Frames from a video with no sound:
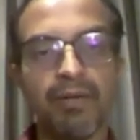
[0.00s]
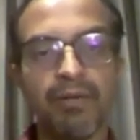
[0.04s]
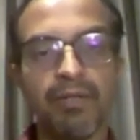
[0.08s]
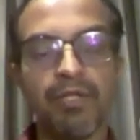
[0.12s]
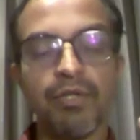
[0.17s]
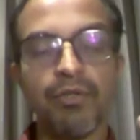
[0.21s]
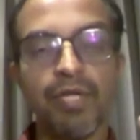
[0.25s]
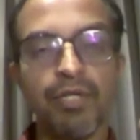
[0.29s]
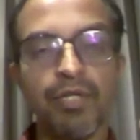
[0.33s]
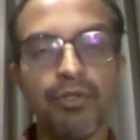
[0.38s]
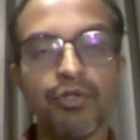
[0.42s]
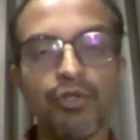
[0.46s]
you
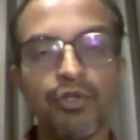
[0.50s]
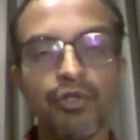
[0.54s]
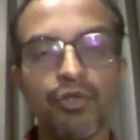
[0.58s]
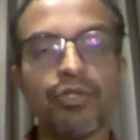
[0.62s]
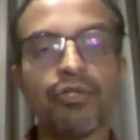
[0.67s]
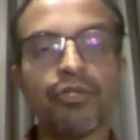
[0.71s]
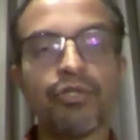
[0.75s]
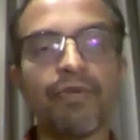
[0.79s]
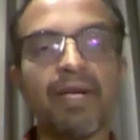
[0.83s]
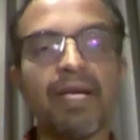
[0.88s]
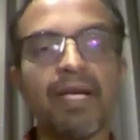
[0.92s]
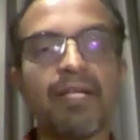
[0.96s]
need to show
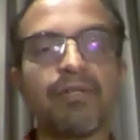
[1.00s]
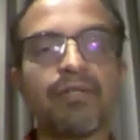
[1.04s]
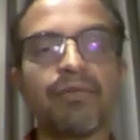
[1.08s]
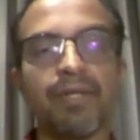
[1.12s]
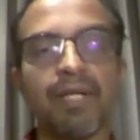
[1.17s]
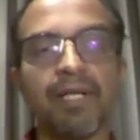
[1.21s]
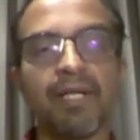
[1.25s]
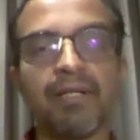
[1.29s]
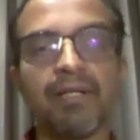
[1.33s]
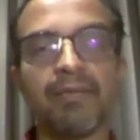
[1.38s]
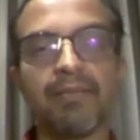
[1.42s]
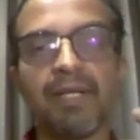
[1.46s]
the value,
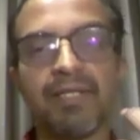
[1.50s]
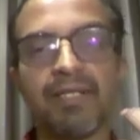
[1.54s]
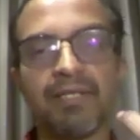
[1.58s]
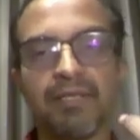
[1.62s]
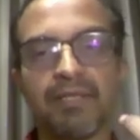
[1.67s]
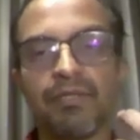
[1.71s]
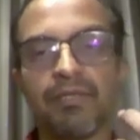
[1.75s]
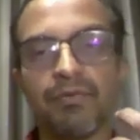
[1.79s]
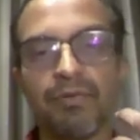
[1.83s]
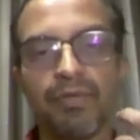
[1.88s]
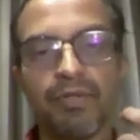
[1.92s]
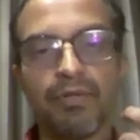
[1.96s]
right? Imagine
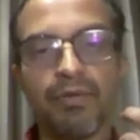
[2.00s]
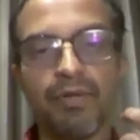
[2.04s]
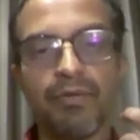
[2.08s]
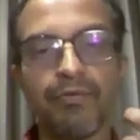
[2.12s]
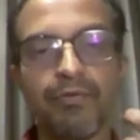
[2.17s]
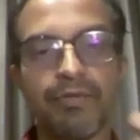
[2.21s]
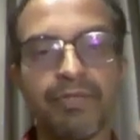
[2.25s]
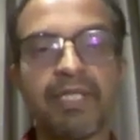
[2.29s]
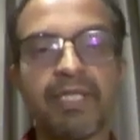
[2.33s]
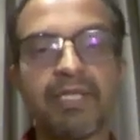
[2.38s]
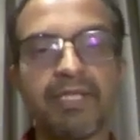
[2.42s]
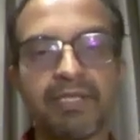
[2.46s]
you have to
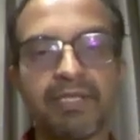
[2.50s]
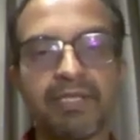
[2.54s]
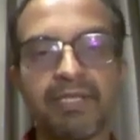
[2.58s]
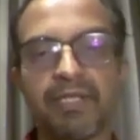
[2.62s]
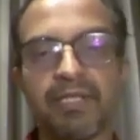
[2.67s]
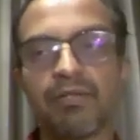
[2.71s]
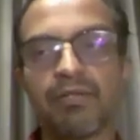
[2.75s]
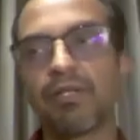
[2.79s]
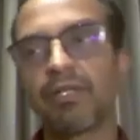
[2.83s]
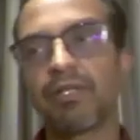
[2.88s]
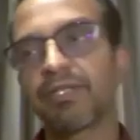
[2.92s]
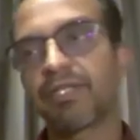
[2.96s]
sell this
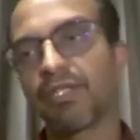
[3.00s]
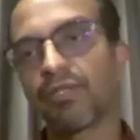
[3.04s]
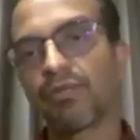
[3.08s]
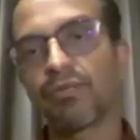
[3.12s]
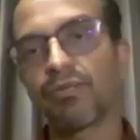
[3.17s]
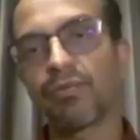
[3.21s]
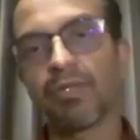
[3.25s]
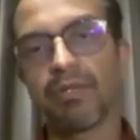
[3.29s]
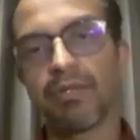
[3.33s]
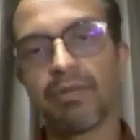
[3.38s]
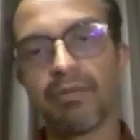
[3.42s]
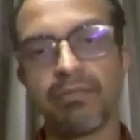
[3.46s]
technology to
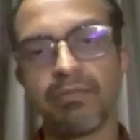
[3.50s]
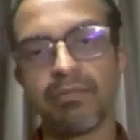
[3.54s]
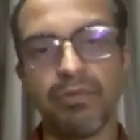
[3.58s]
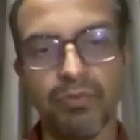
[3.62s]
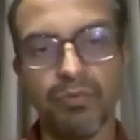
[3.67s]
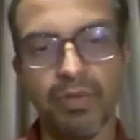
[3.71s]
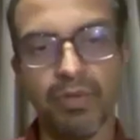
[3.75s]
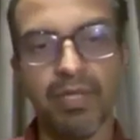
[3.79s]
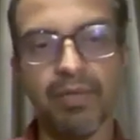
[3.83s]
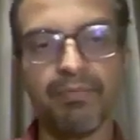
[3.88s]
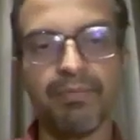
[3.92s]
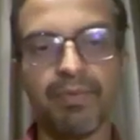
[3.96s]
a
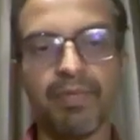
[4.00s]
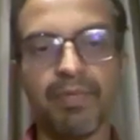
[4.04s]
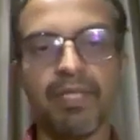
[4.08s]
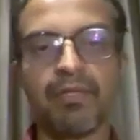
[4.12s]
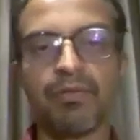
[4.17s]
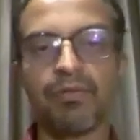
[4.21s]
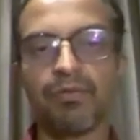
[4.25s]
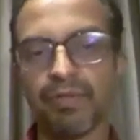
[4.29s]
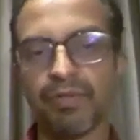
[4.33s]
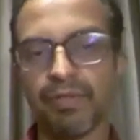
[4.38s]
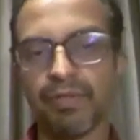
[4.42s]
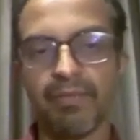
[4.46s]
company or
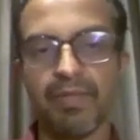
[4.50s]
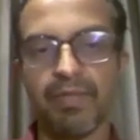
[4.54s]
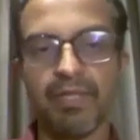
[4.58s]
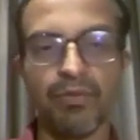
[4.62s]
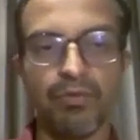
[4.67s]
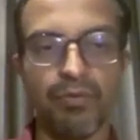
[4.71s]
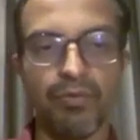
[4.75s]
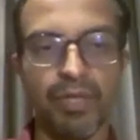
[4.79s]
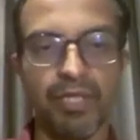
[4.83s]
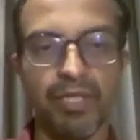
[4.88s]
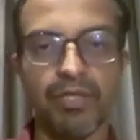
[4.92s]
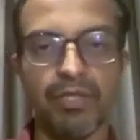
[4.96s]
to somebody
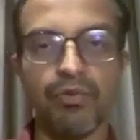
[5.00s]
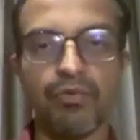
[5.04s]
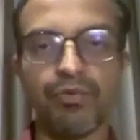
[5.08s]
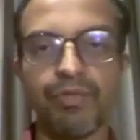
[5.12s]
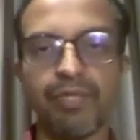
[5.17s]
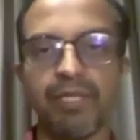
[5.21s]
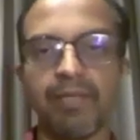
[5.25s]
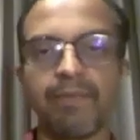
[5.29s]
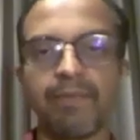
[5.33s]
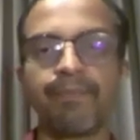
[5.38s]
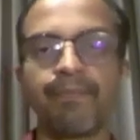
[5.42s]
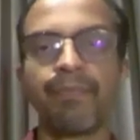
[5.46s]
who can use
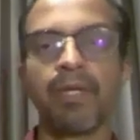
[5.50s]
it.